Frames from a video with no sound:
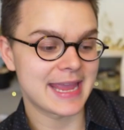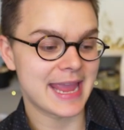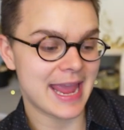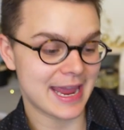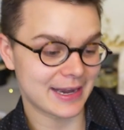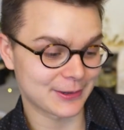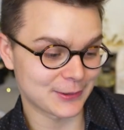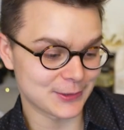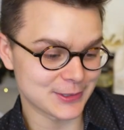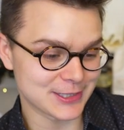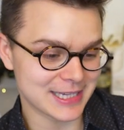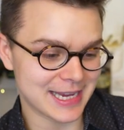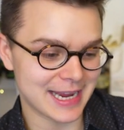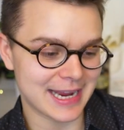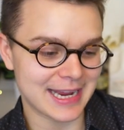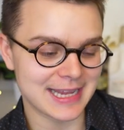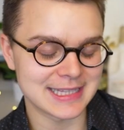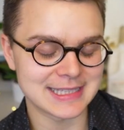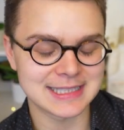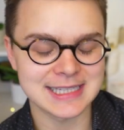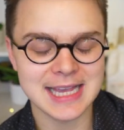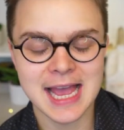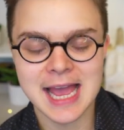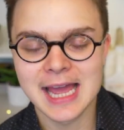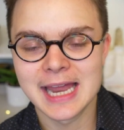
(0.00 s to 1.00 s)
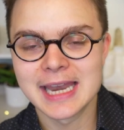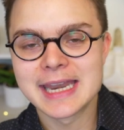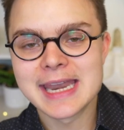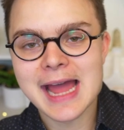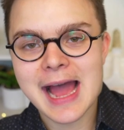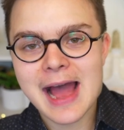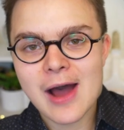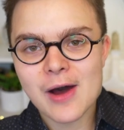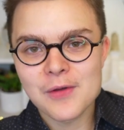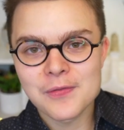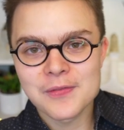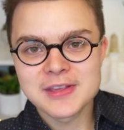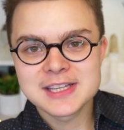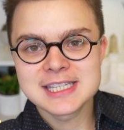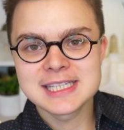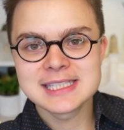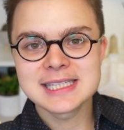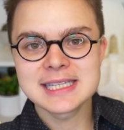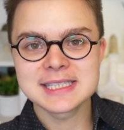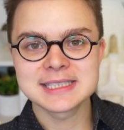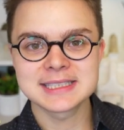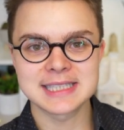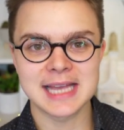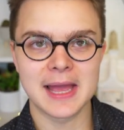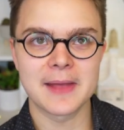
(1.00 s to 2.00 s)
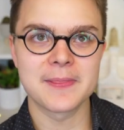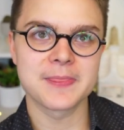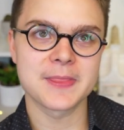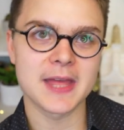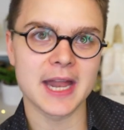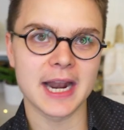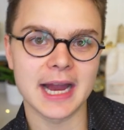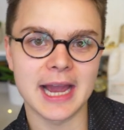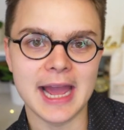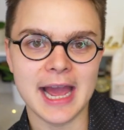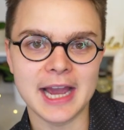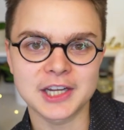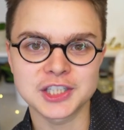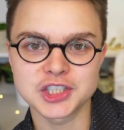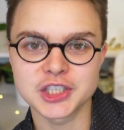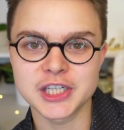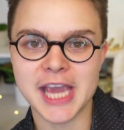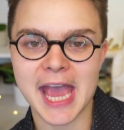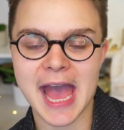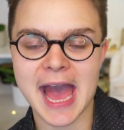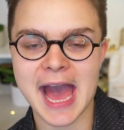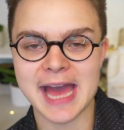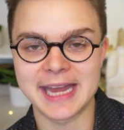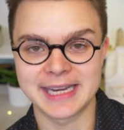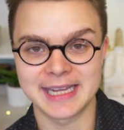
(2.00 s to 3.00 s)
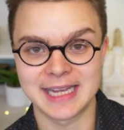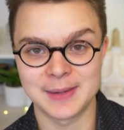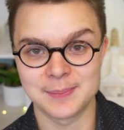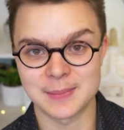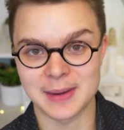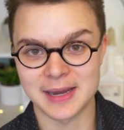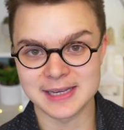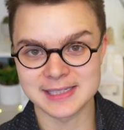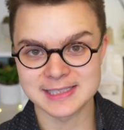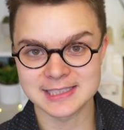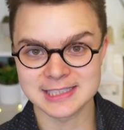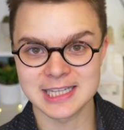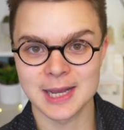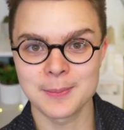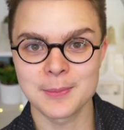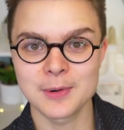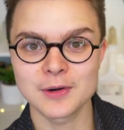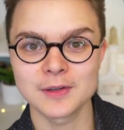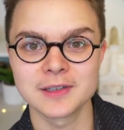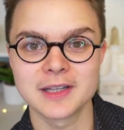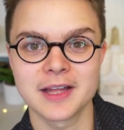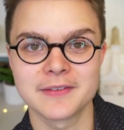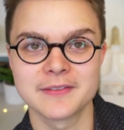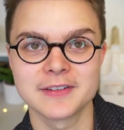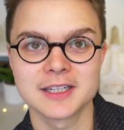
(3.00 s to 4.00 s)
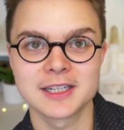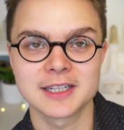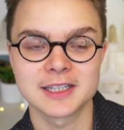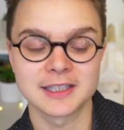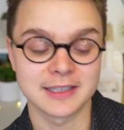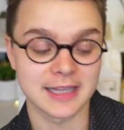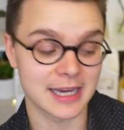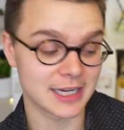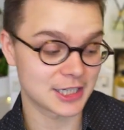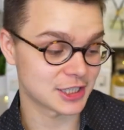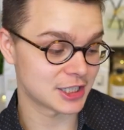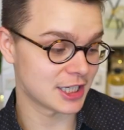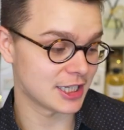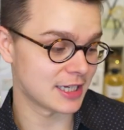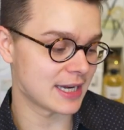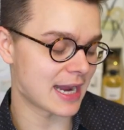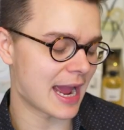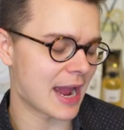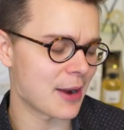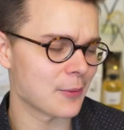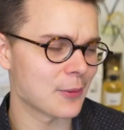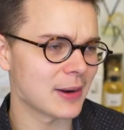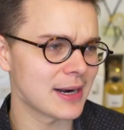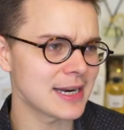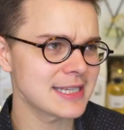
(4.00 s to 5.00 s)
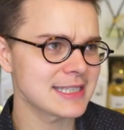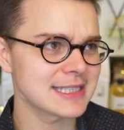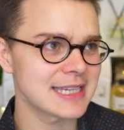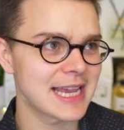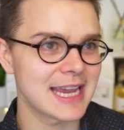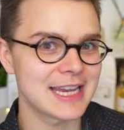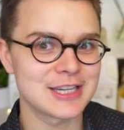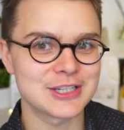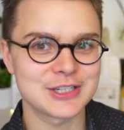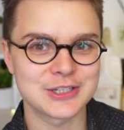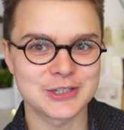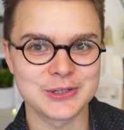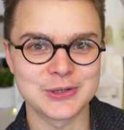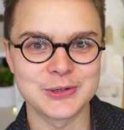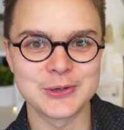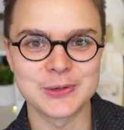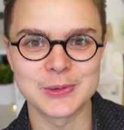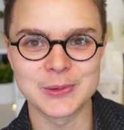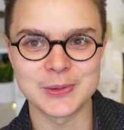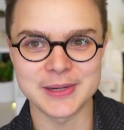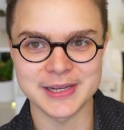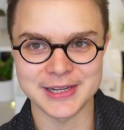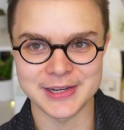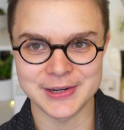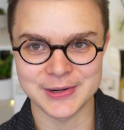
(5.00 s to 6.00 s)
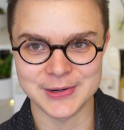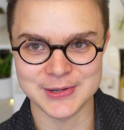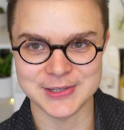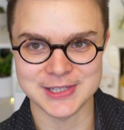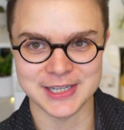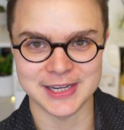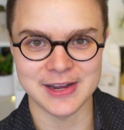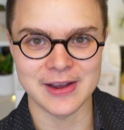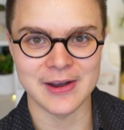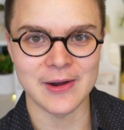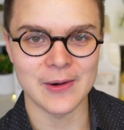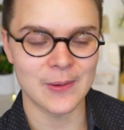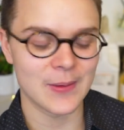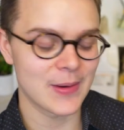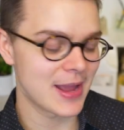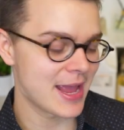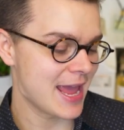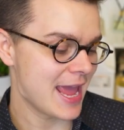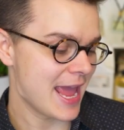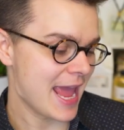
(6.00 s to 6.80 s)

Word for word: Candle Science. Now, this is a scent that I actually had in my Summer Lovin' collection, I wanna say two years ago.